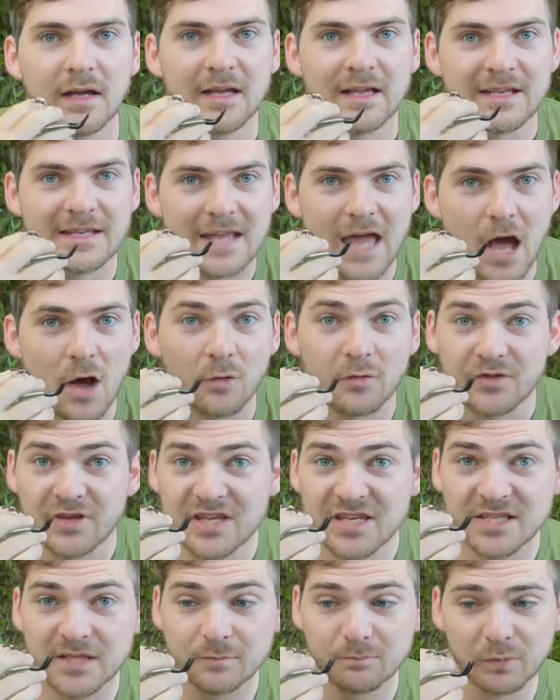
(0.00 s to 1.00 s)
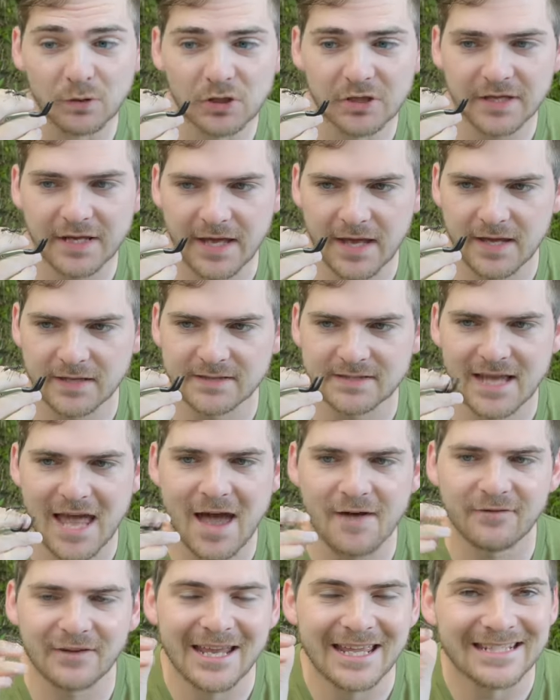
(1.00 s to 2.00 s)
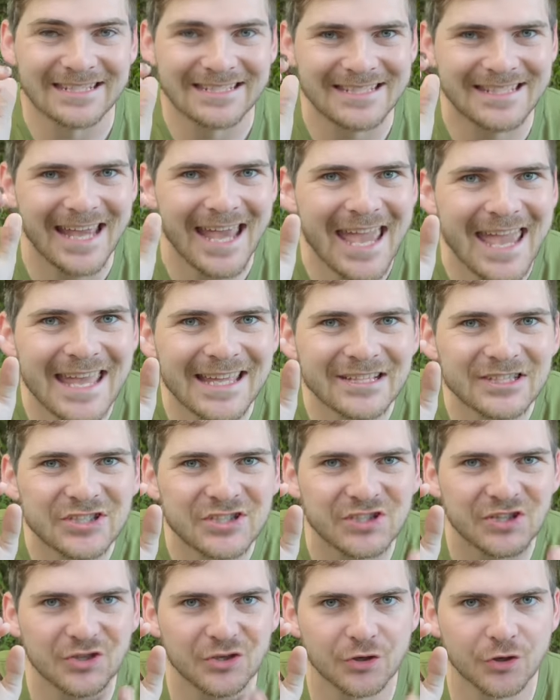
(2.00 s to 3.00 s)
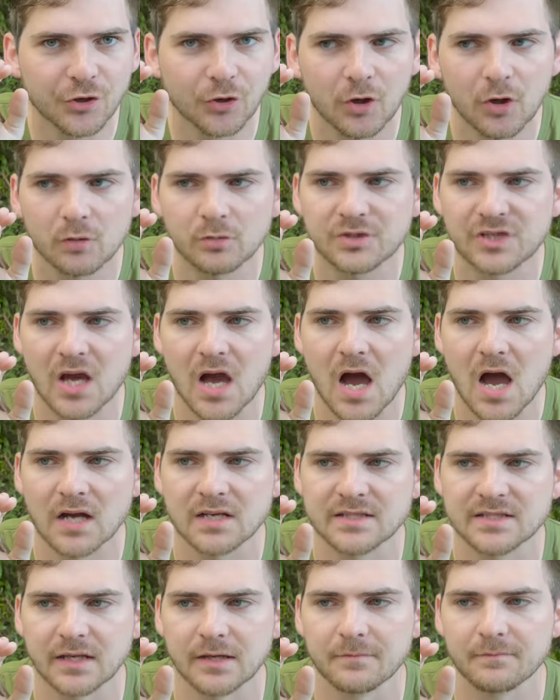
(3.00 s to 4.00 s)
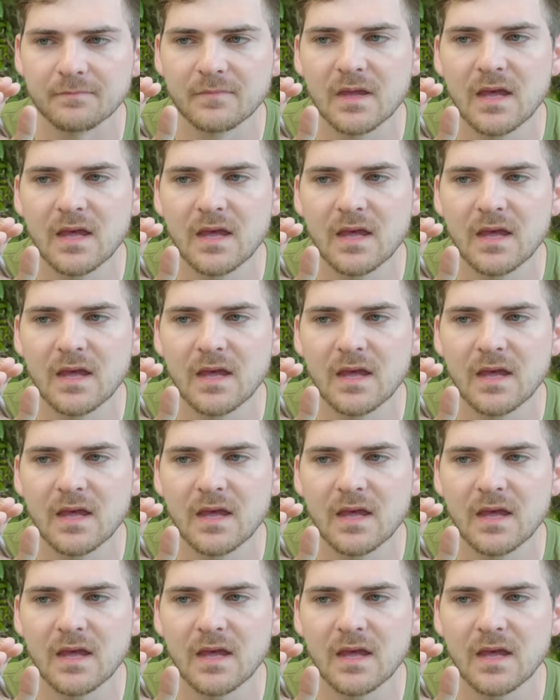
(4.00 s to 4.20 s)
Now, these bullet ants have an intense neurotoxin,